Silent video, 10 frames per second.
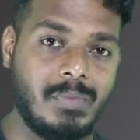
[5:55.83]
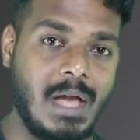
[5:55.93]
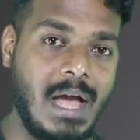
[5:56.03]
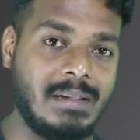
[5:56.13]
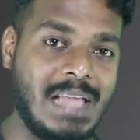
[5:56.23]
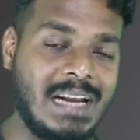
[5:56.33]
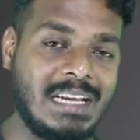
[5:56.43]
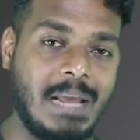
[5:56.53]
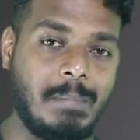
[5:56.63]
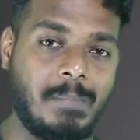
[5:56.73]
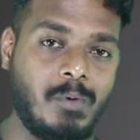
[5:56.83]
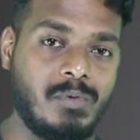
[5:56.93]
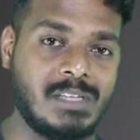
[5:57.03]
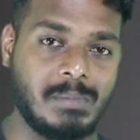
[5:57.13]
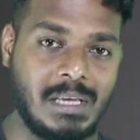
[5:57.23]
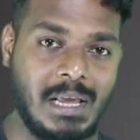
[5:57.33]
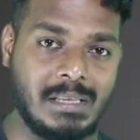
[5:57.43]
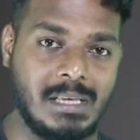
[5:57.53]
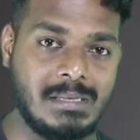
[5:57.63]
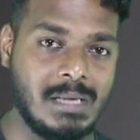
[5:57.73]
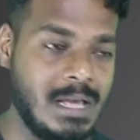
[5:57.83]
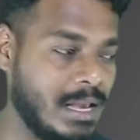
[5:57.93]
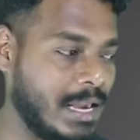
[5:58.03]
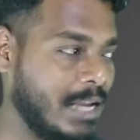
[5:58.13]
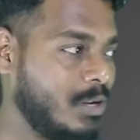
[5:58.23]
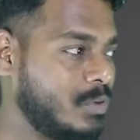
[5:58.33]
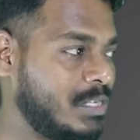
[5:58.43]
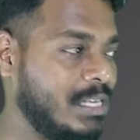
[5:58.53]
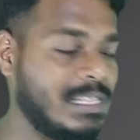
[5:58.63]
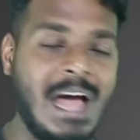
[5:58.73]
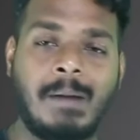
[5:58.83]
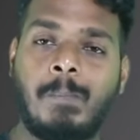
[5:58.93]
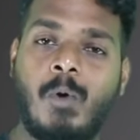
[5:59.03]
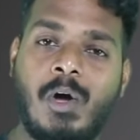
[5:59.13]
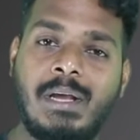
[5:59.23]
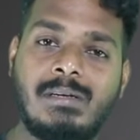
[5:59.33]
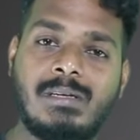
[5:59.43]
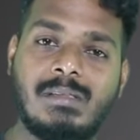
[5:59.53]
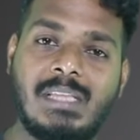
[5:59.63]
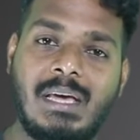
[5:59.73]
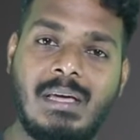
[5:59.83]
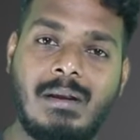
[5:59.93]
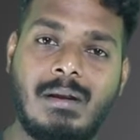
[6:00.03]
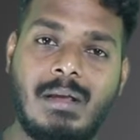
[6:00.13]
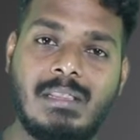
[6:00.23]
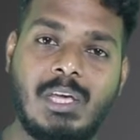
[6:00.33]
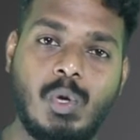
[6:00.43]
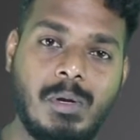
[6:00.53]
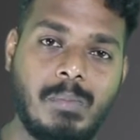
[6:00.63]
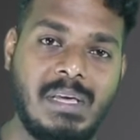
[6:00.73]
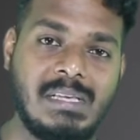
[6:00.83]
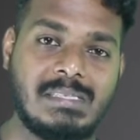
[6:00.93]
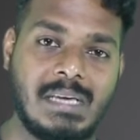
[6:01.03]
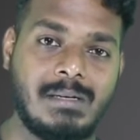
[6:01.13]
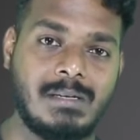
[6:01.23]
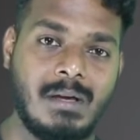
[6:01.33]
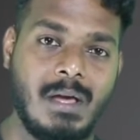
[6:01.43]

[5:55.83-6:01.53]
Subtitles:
And that can be proved something like this. Can you see that point there in the human beings set?